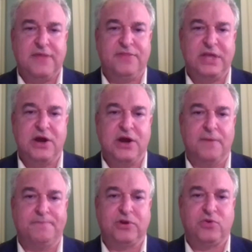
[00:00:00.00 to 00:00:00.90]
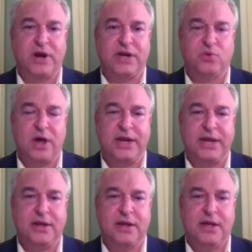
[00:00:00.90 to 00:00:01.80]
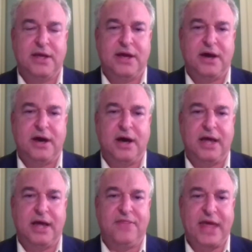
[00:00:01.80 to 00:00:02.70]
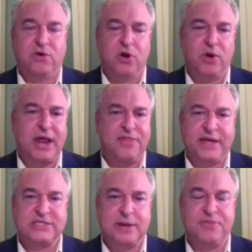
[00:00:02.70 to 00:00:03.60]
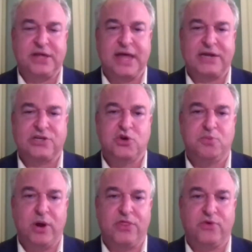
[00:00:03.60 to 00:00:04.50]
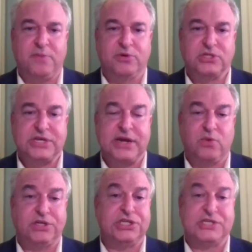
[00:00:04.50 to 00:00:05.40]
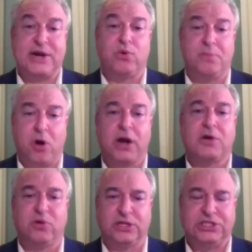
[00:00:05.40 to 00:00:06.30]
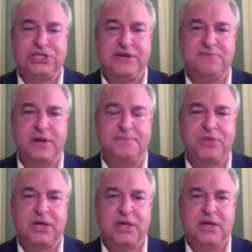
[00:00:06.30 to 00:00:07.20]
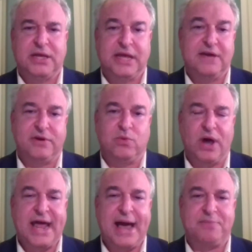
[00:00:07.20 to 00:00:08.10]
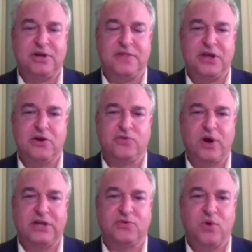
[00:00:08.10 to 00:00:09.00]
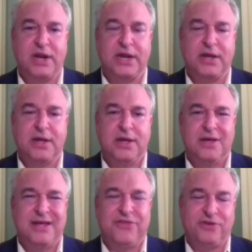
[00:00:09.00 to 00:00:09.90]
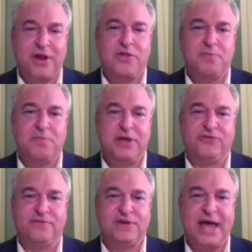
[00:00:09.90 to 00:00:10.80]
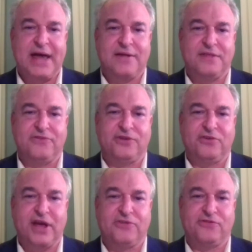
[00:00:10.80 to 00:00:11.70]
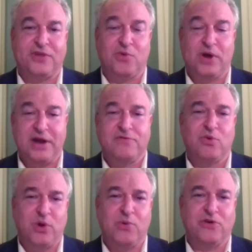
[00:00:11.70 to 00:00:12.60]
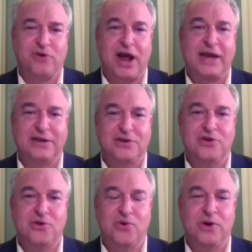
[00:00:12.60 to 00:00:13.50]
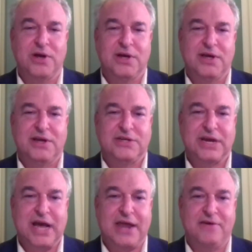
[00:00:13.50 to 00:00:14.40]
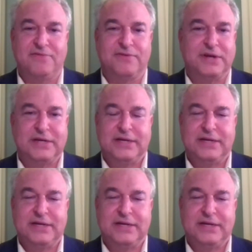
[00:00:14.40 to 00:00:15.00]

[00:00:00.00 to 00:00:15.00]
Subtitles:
in the year 2020. And they grew at, I think, something like 2.3%, which is a remarkable achievement given what happened in the year 2020. It's another piece of data that suggests that whatever we were trying to do to kind of